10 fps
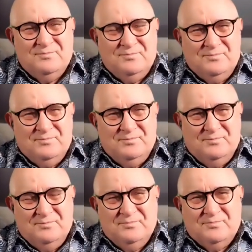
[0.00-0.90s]

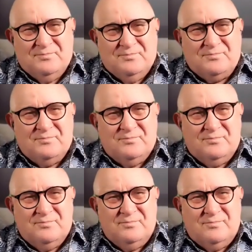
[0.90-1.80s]

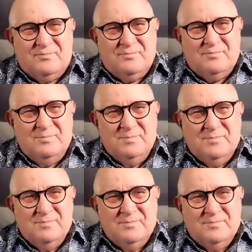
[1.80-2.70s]

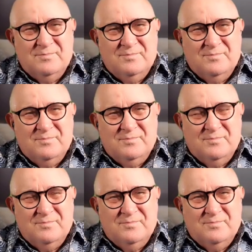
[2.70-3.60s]

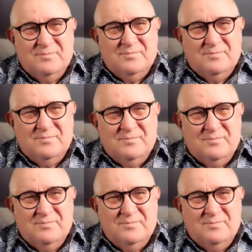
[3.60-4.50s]
This person isn't speaking.